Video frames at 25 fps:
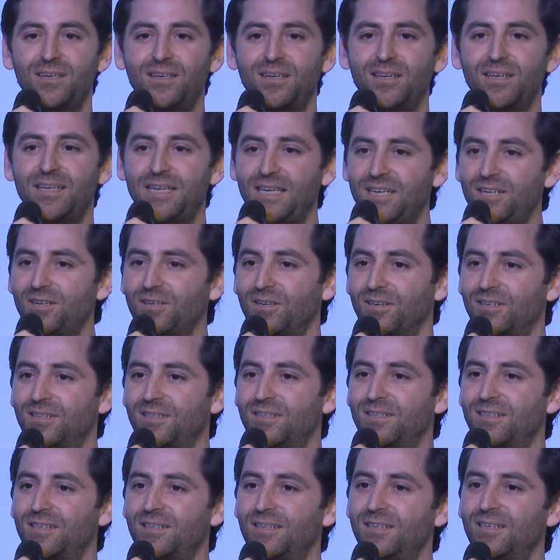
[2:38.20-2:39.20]
here.
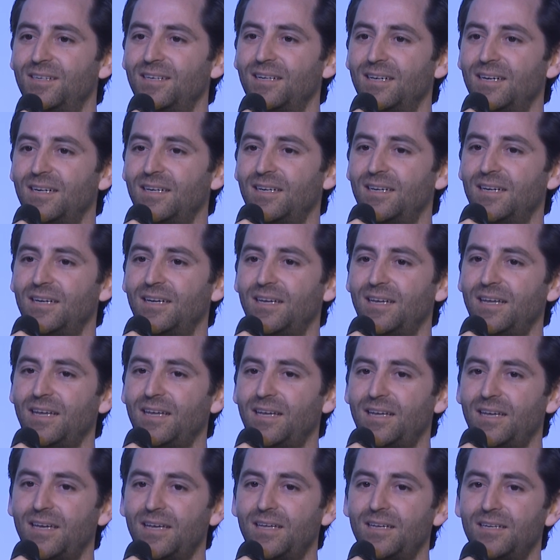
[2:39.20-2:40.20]

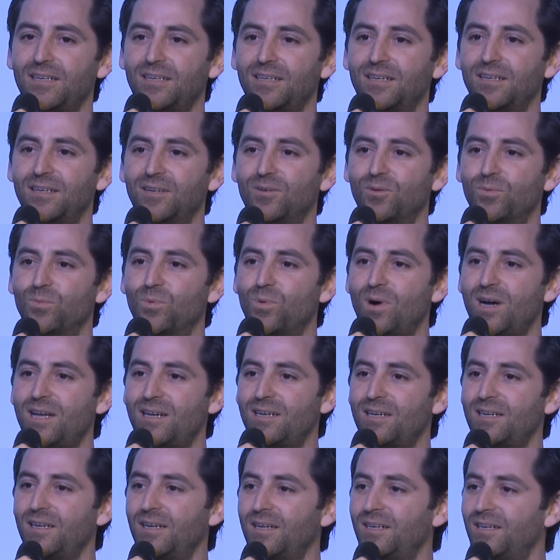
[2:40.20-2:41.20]
And
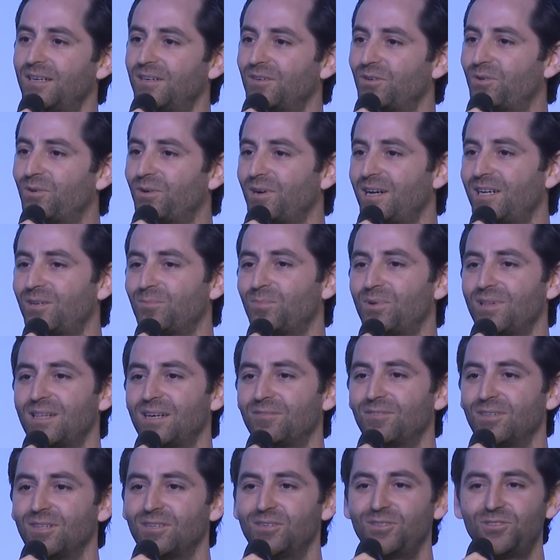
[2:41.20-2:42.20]
what an incredible
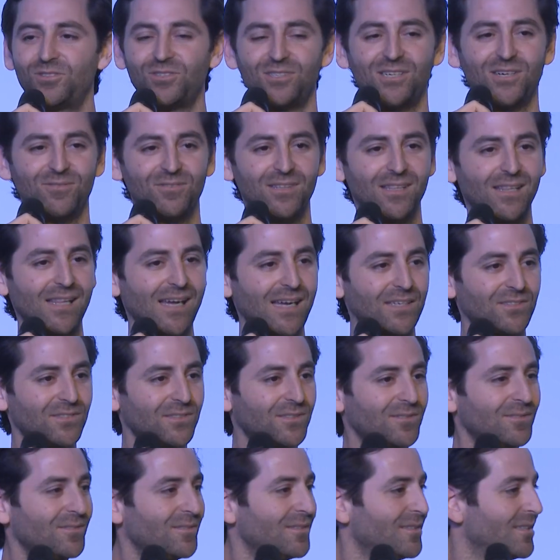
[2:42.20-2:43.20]
evolution over the last
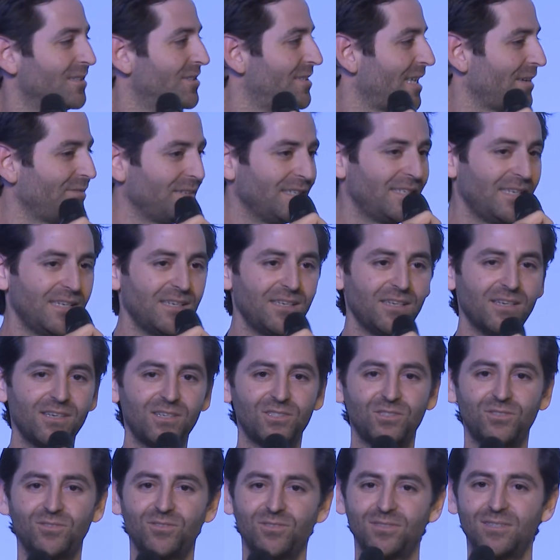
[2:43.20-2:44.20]
17
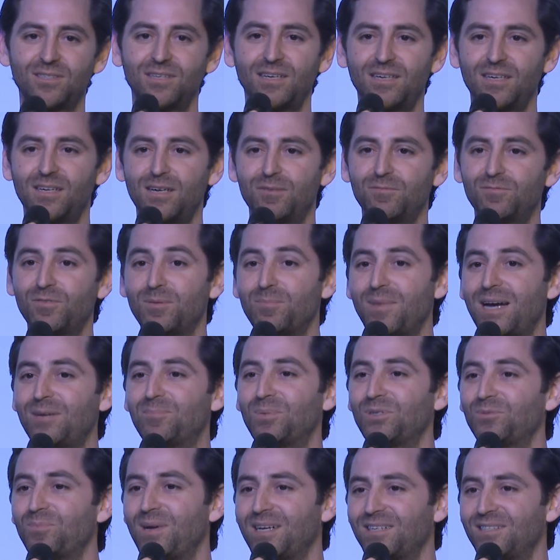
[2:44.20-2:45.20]
years, from my
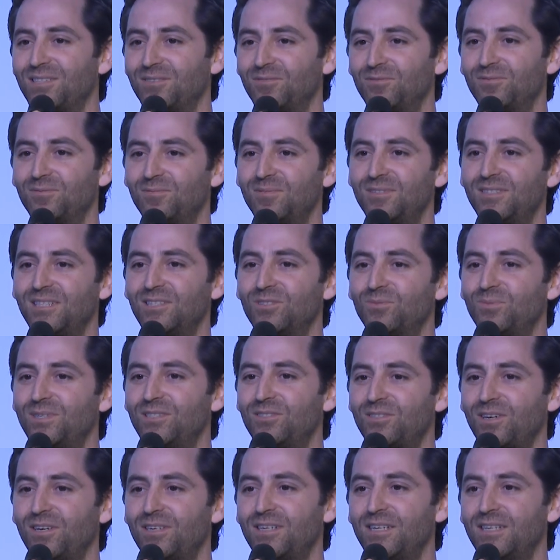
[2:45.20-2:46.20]
perspective, since we
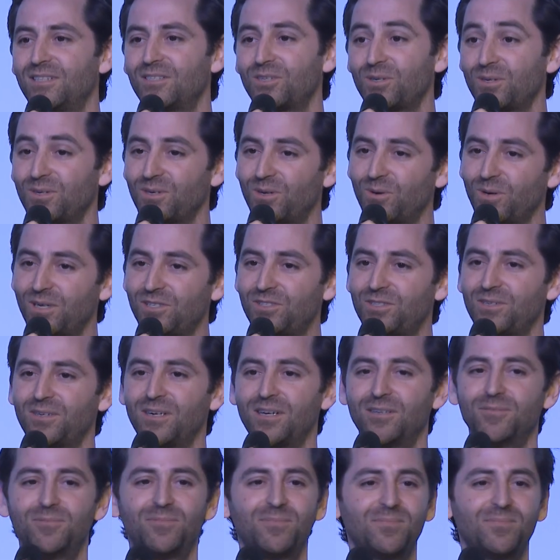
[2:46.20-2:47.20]
started Course Hero.